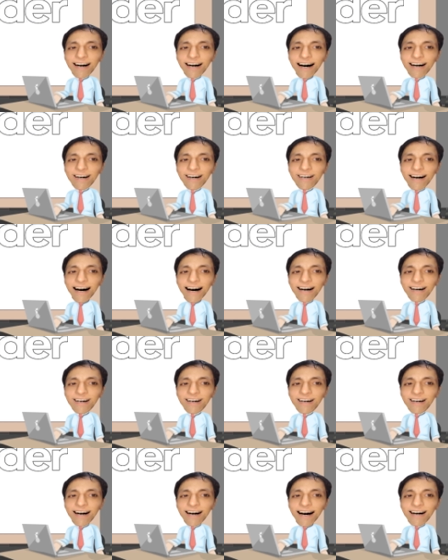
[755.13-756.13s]
Click here
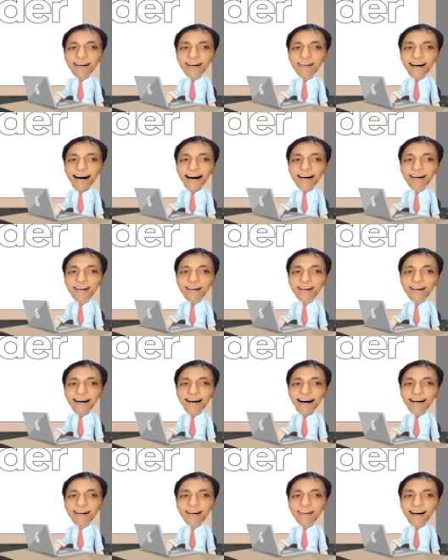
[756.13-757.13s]
to preview your
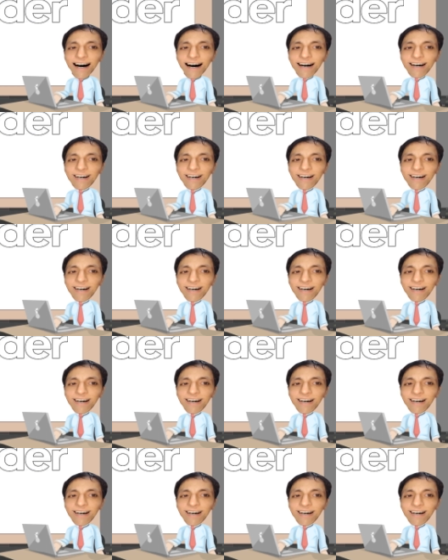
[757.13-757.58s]
animation.